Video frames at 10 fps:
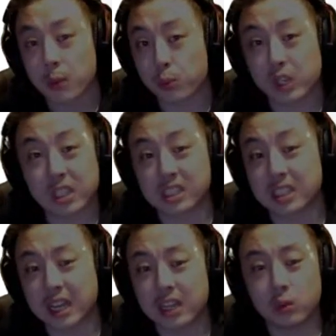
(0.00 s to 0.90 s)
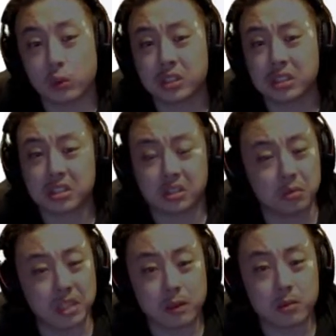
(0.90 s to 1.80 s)
Pretty excited. We see some
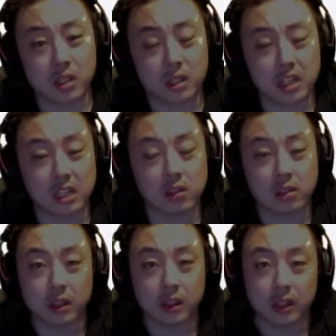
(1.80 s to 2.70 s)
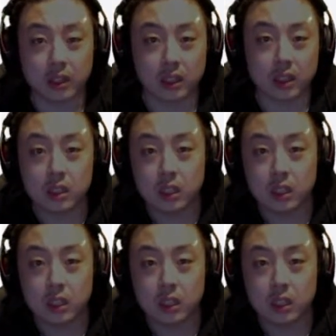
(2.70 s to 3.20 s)
names on here that